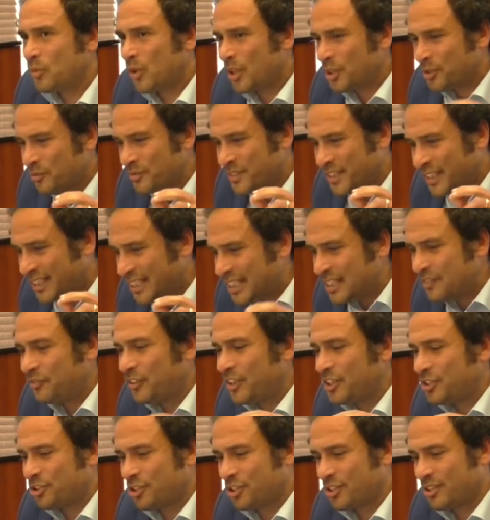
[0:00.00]
One of the key
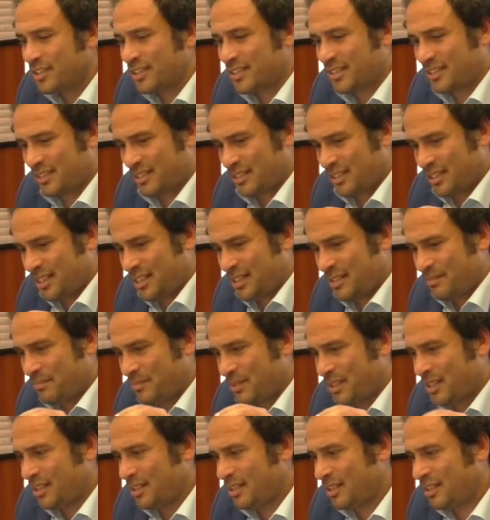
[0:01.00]
features
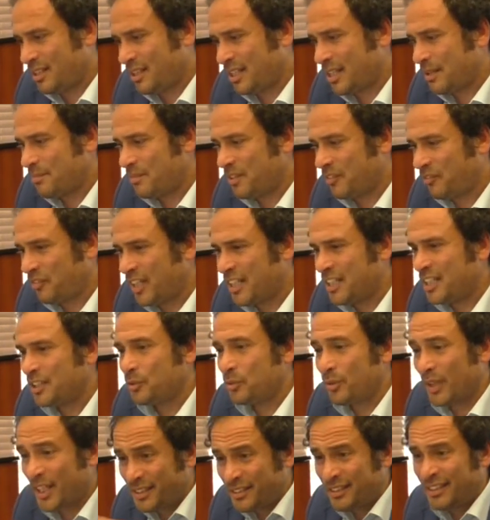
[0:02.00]
I'm referring
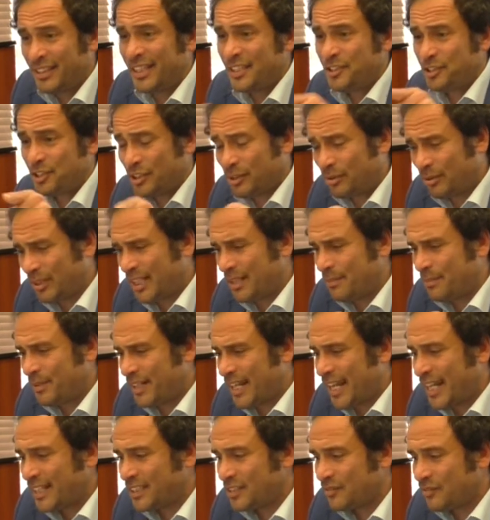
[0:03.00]
to in relation to labor
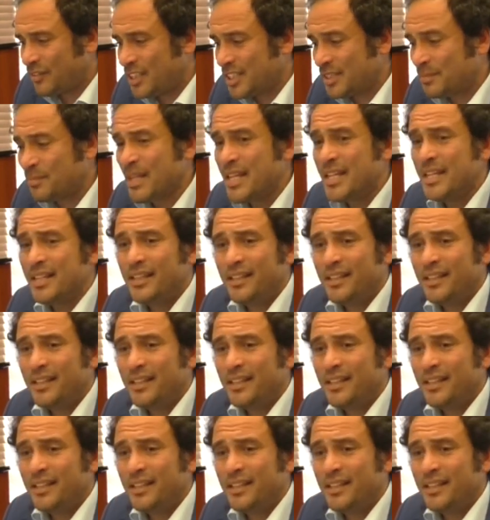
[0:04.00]
activism